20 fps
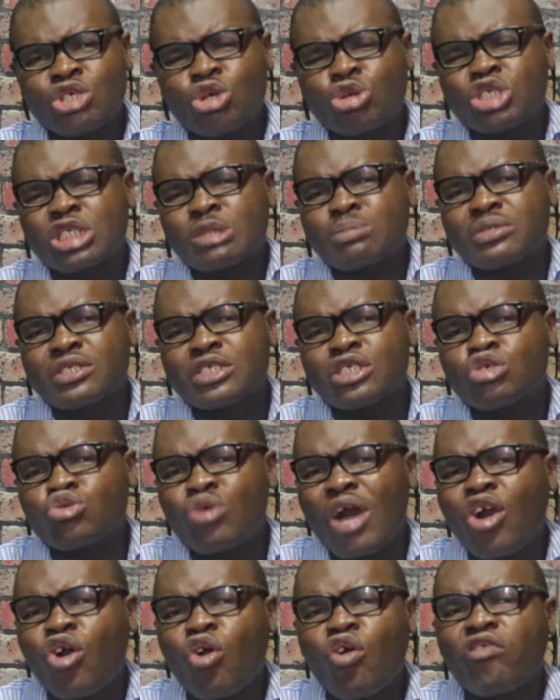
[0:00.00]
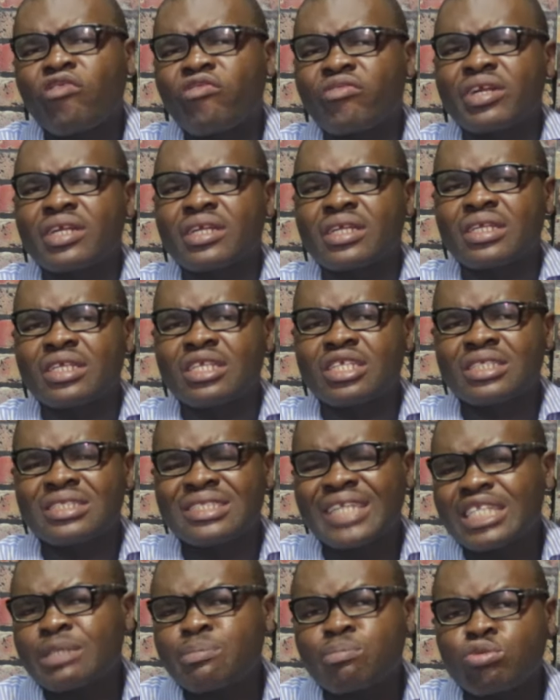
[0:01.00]
your spiritual covering,
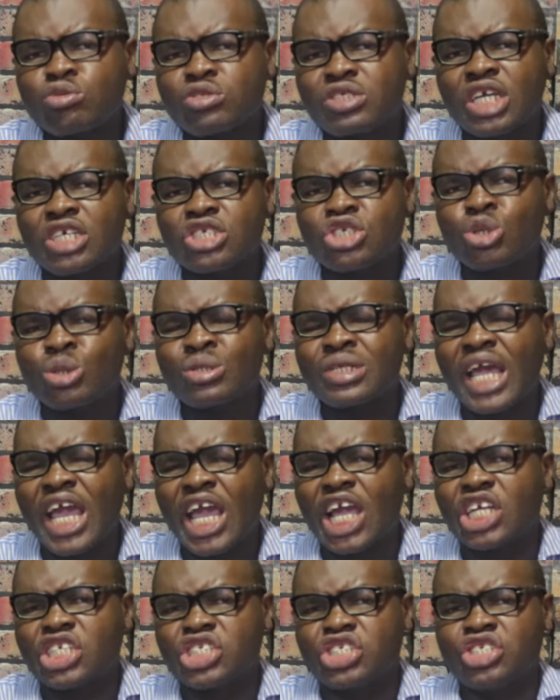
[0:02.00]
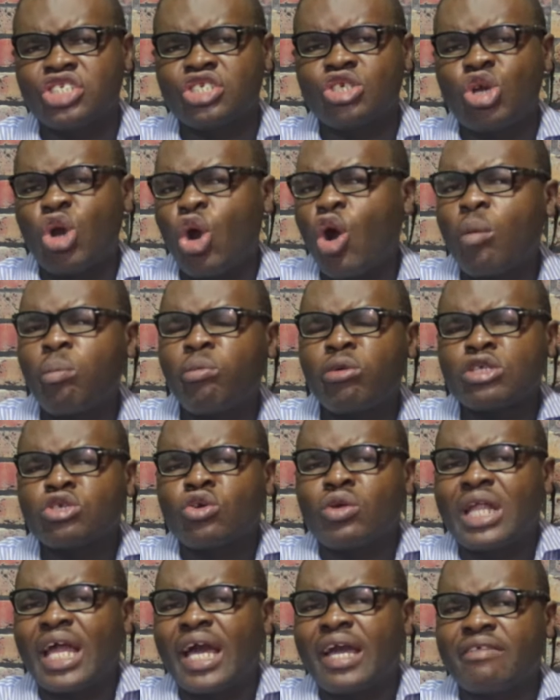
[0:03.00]
that protection hedge upon
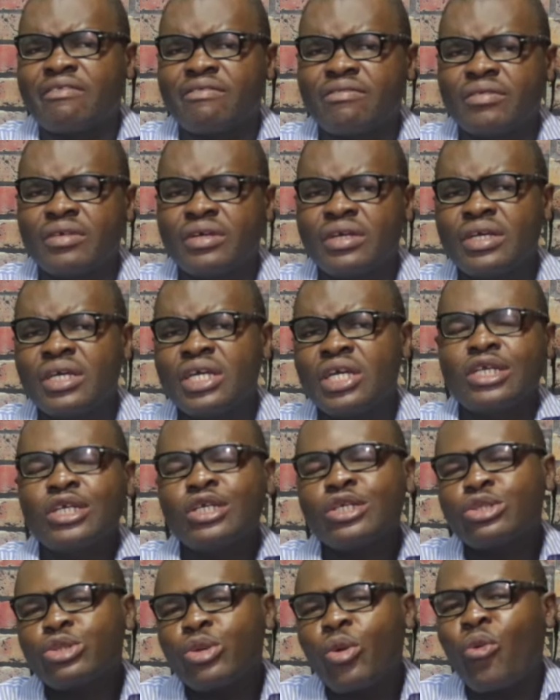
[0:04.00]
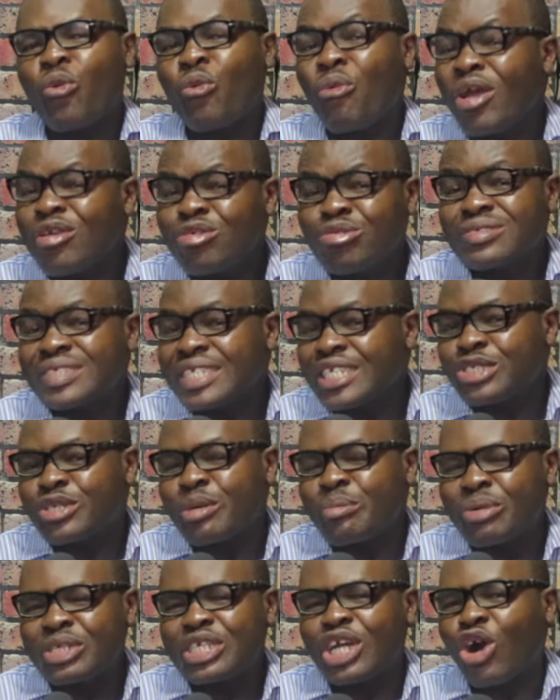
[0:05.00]
your life. So when you see
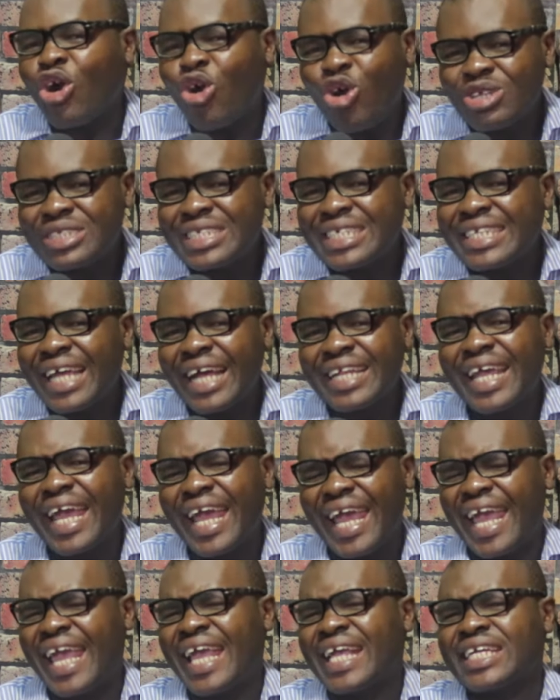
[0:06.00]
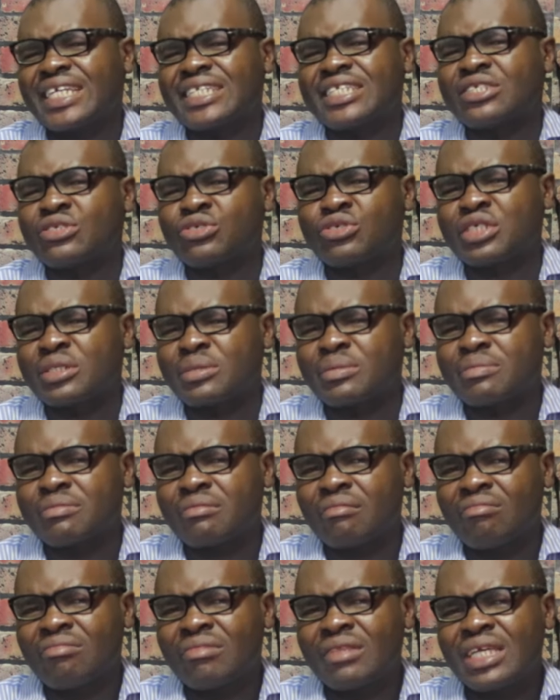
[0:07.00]
somebody cutting that hair in the dream,
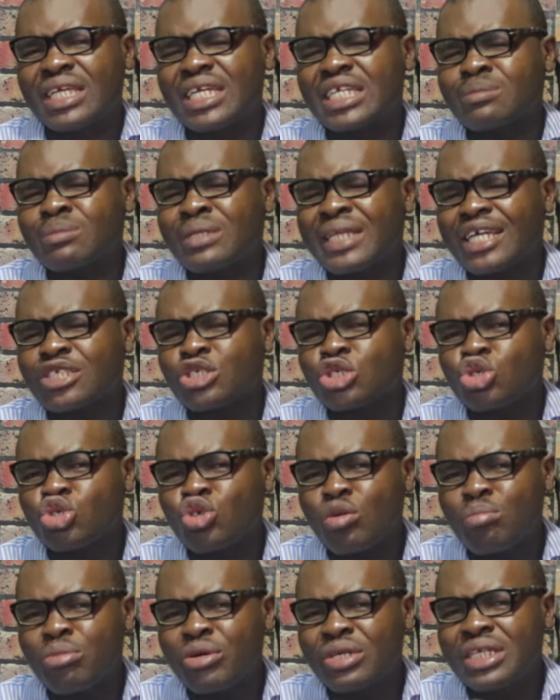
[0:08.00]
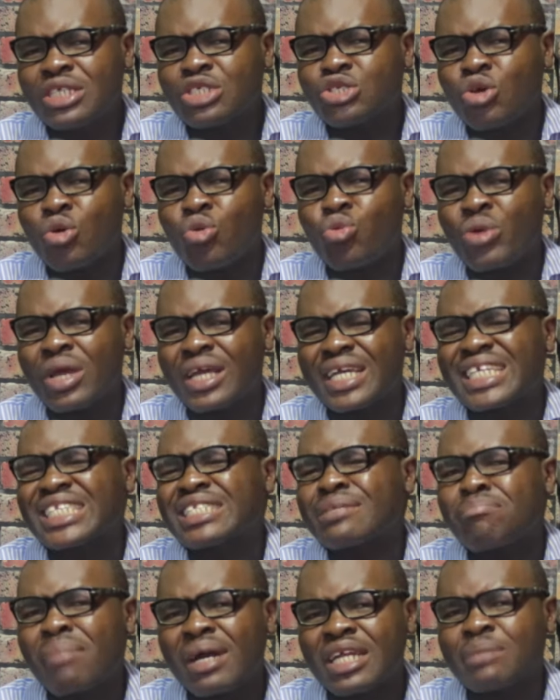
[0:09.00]
it means that somebody somewhere
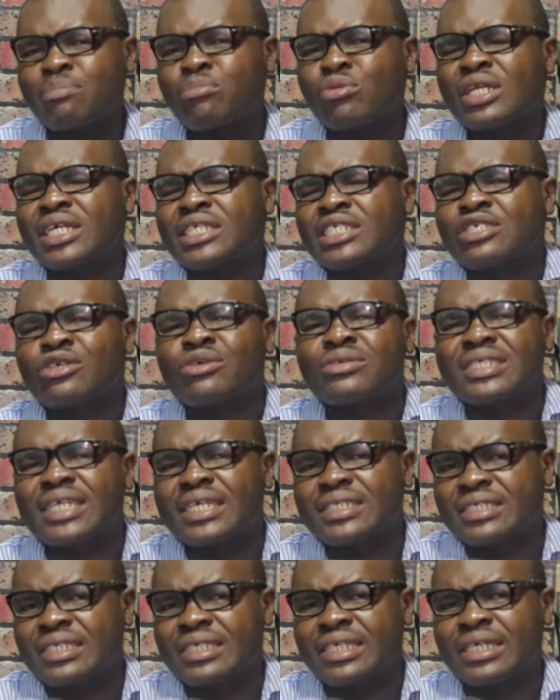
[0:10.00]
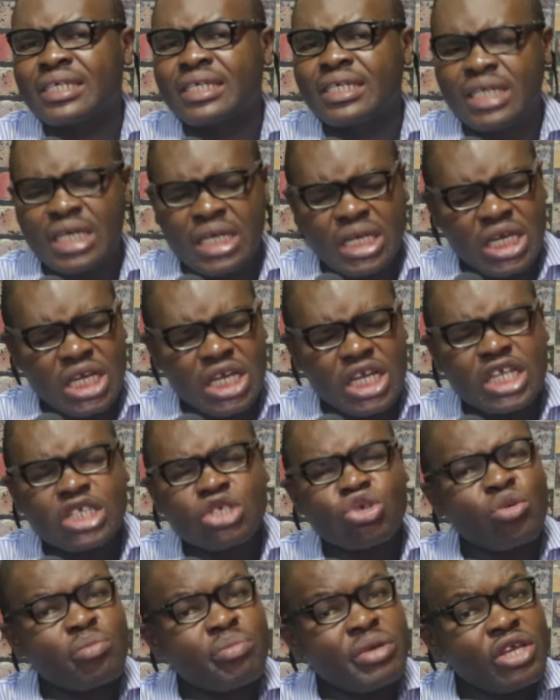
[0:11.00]
is manipulating your destiny.
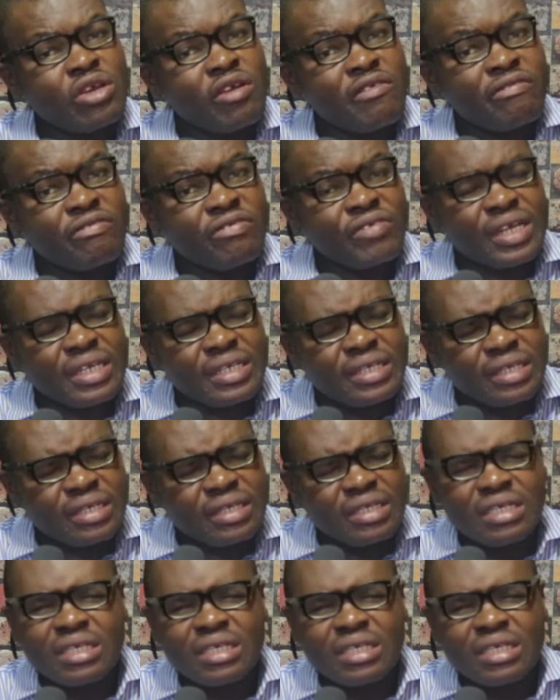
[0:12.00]
It could be your friend.